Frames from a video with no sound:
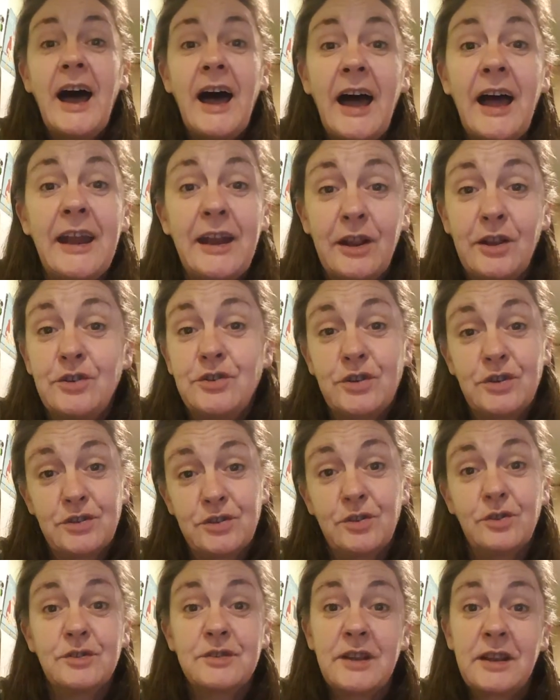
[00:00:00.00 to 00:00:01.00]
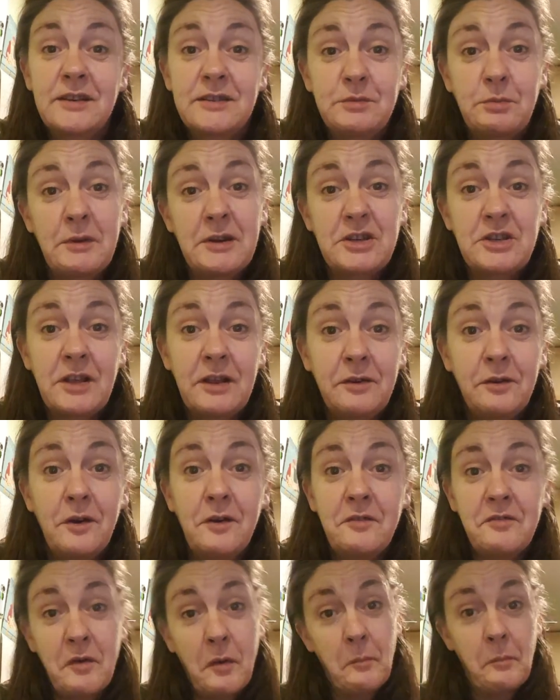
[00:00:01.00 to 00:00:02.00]
And I just thought I'd switch that
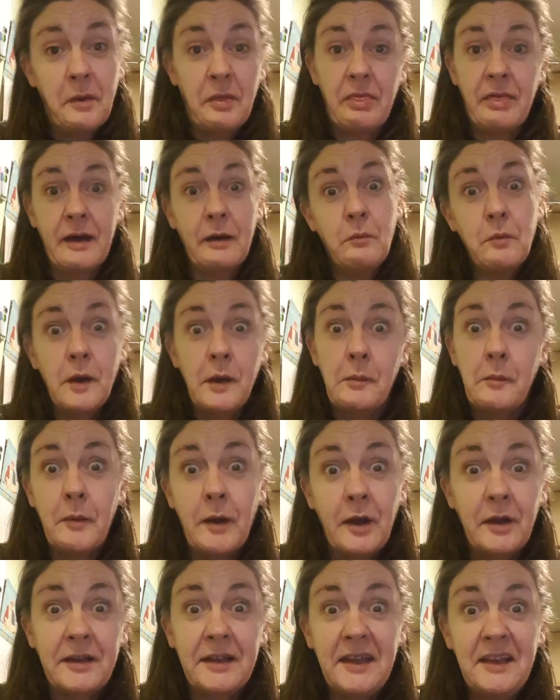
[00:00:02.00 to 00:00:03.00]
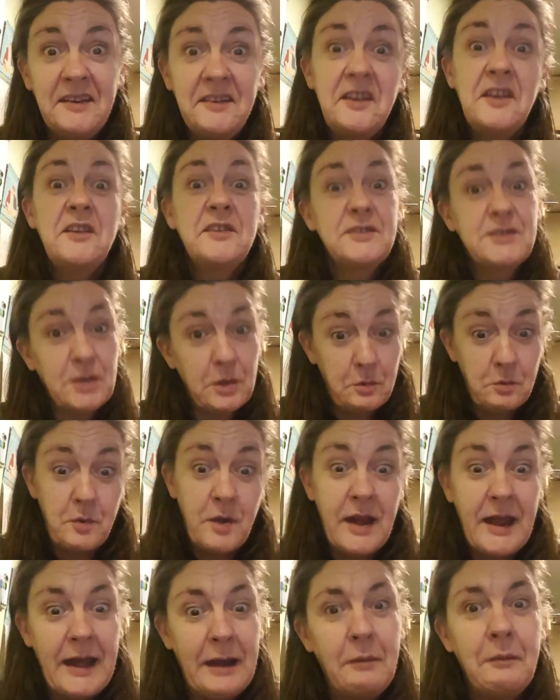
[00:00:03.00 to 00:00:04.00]
off, but that weren't working, so
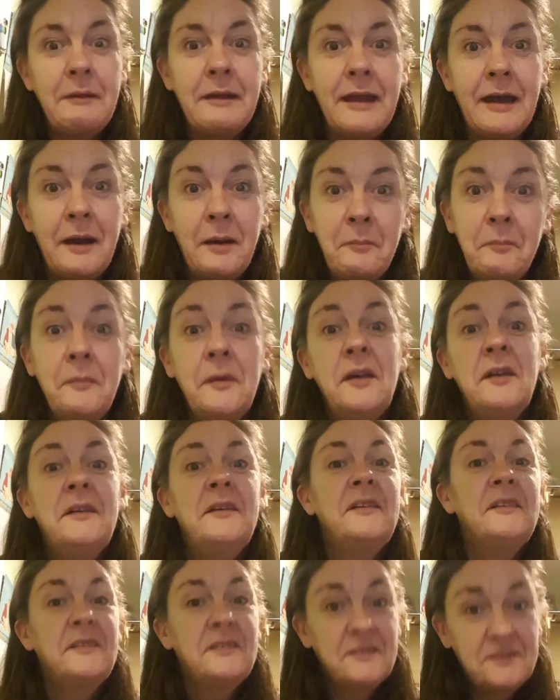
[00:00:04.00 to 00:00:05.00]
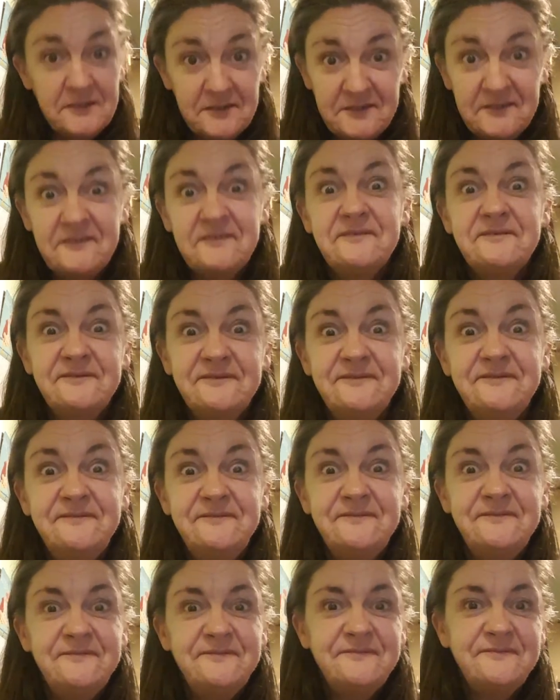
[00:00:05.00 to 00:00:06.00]
now I
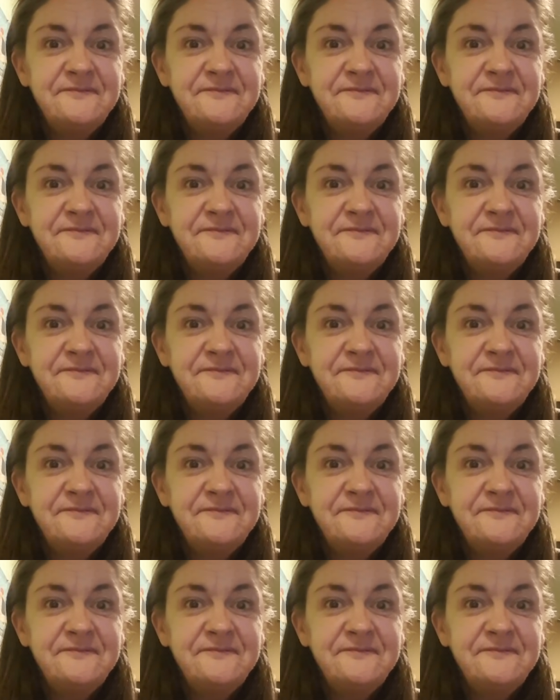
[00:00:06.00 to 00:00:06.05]
am.